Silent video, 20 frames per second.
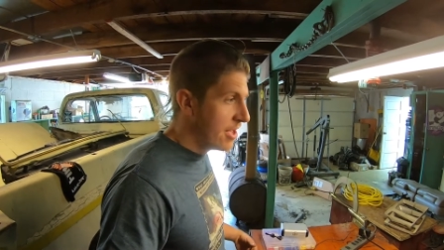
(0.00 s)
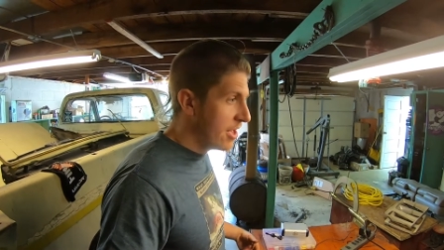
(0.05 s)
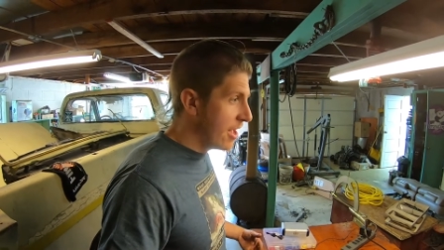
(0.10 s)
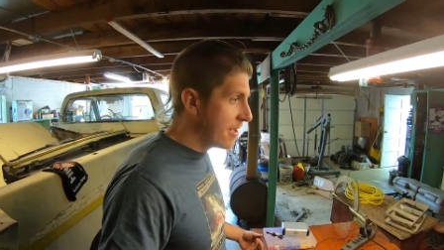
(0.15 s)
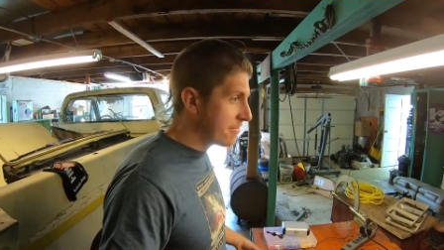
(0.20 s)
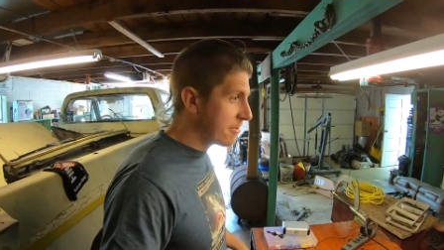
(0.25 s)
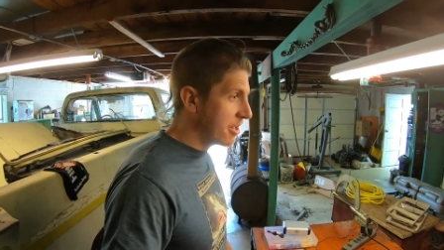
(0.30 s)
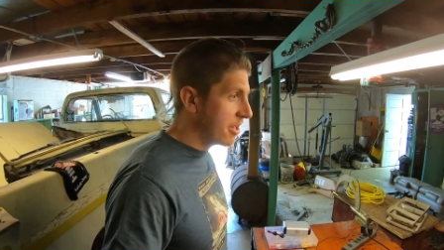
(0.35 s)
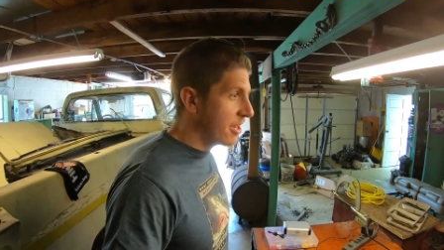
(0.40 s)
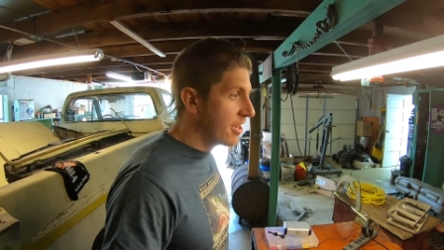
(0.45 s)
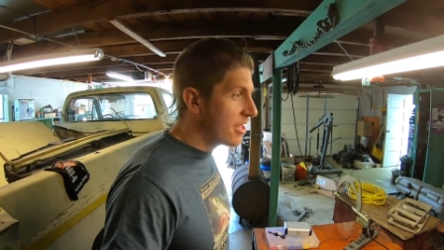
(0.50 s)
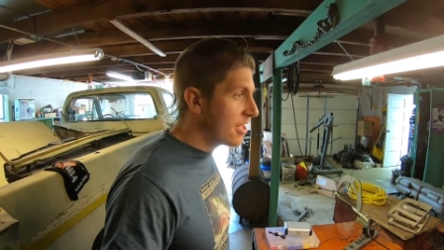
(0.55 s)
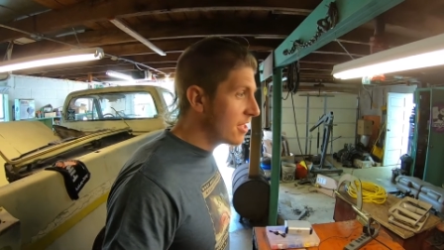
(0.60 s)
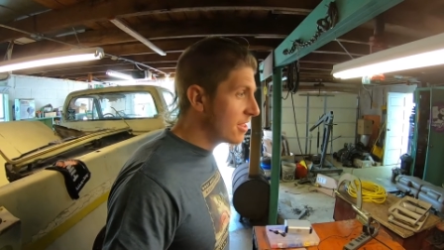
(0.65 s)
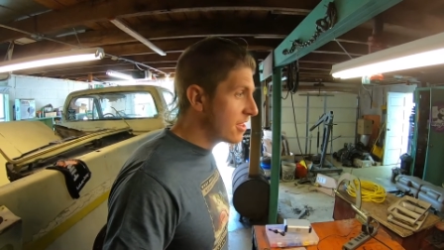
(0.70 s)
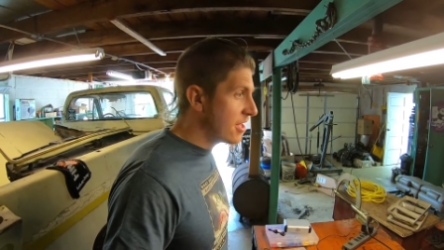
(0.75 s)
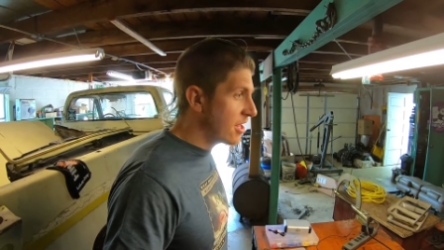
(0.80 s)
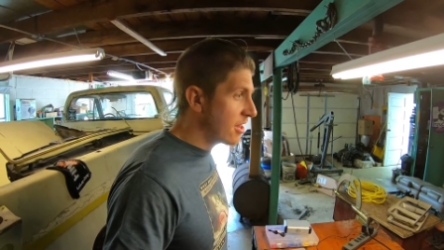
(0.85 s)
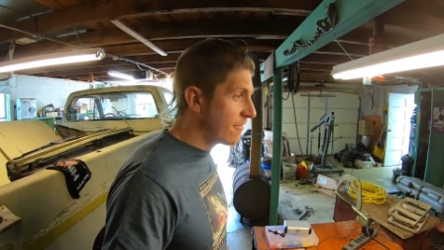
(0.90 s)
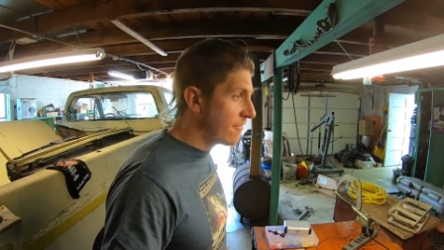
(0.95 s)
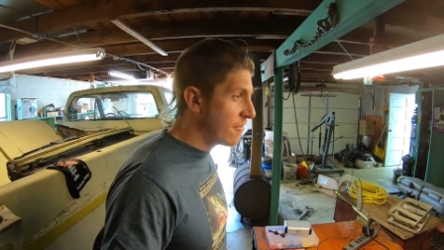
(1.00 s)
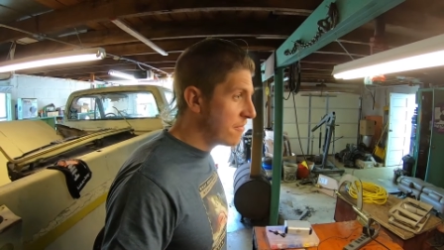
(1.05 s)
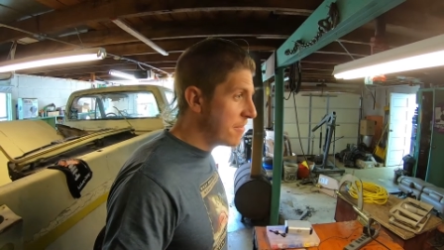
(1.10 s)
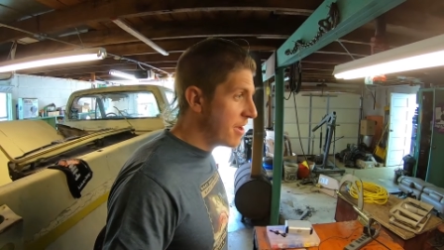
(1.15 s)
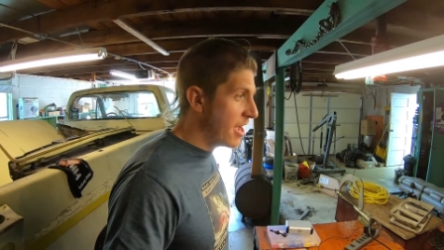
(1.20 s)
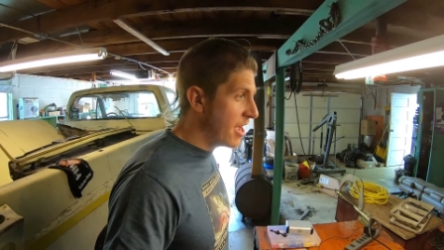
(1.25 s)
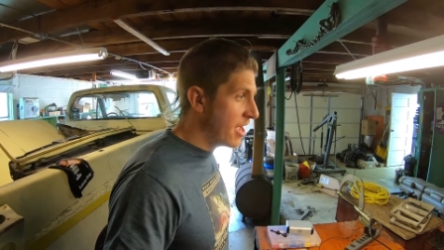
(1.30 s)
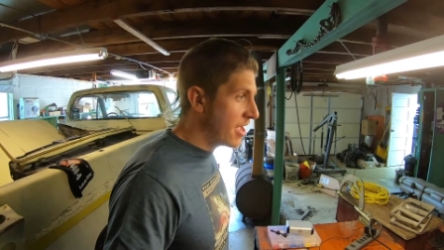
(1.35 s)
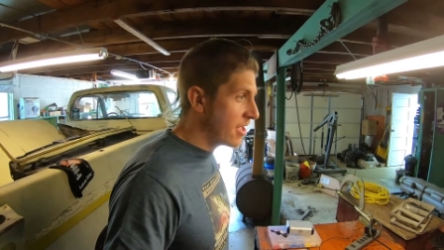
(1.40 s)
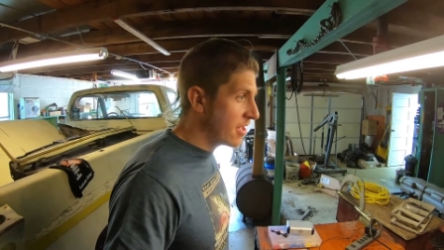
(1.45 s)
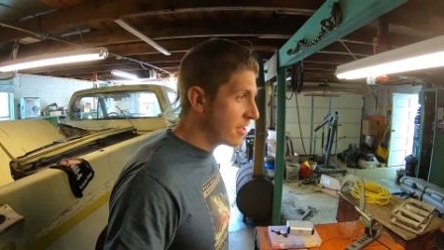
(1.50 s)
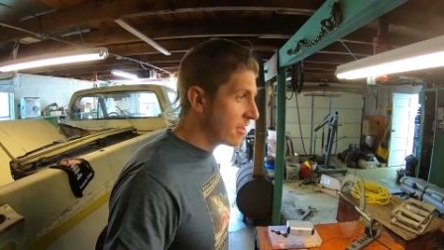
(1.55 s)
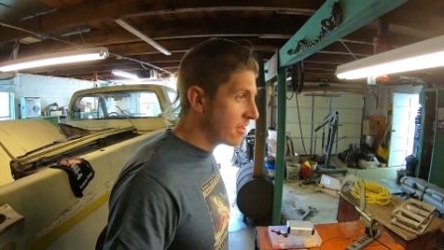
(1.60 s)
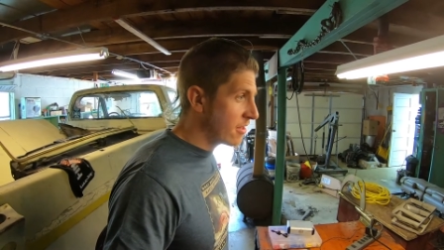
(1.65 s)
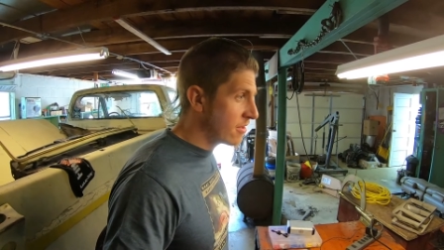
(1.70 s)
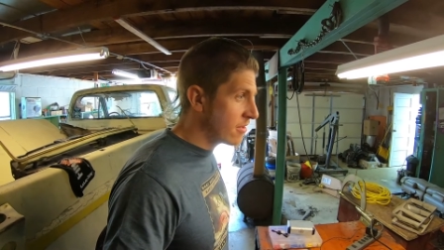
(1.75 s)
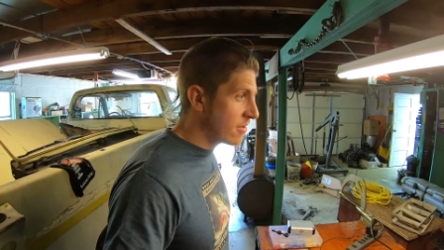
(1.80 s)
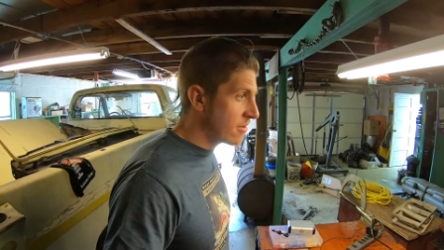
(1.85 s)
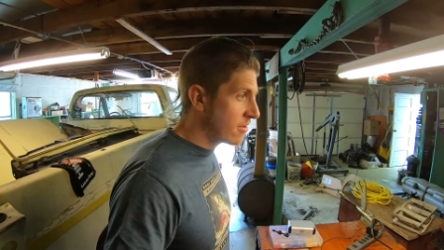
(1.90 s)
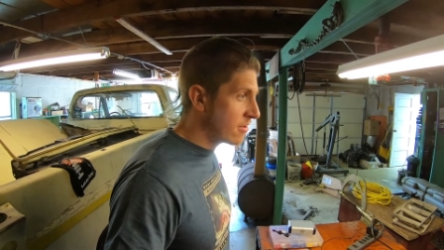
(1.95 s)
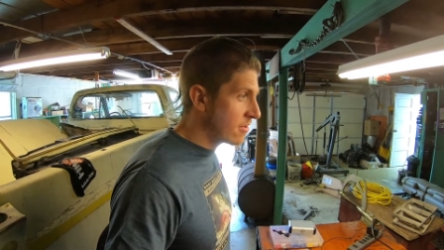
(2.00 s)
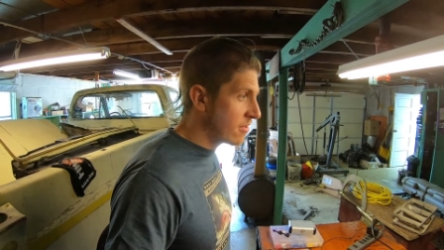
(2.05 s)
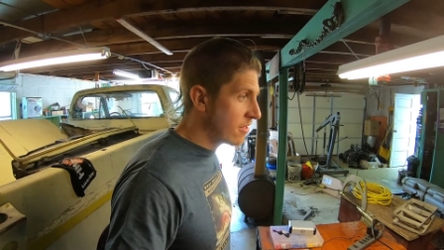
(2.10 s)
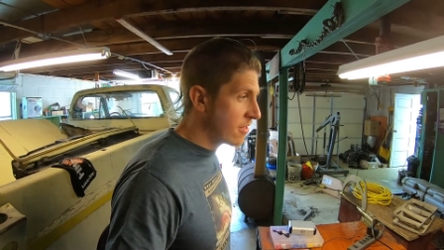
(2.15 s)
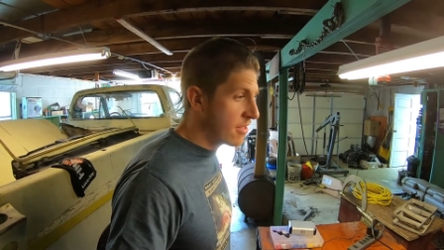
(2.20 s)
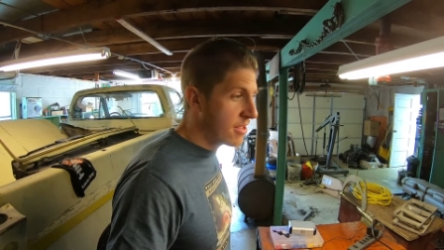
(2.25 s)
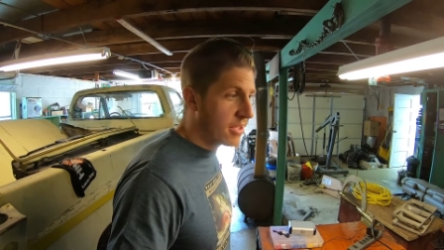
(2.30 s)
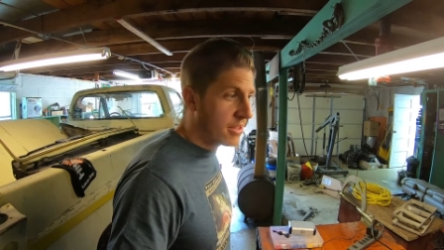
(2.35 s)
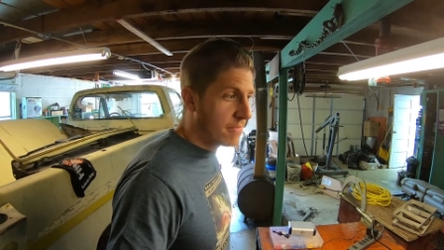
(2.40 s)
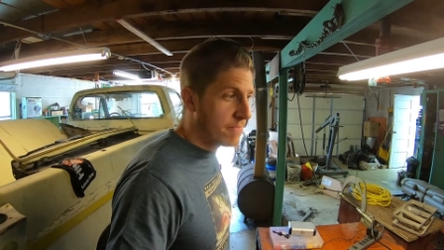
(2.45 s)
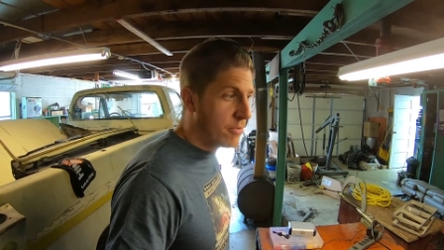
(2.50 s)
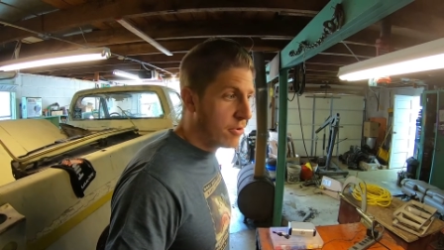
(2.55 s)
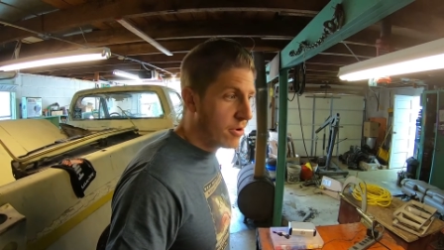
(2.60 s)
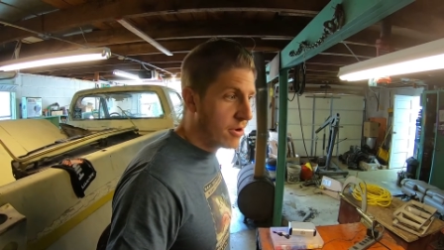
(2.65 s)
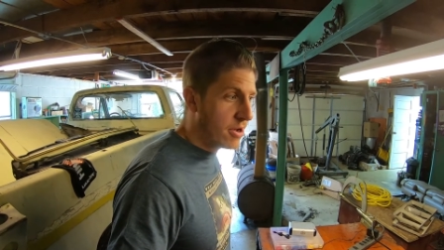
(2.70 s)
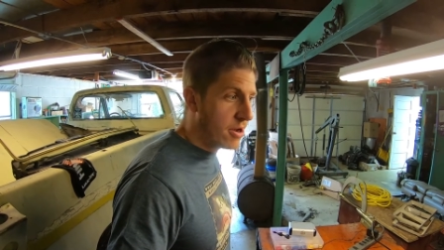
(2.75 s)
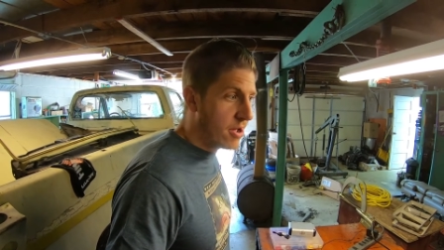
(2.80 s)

I'm going to need this for my 6.0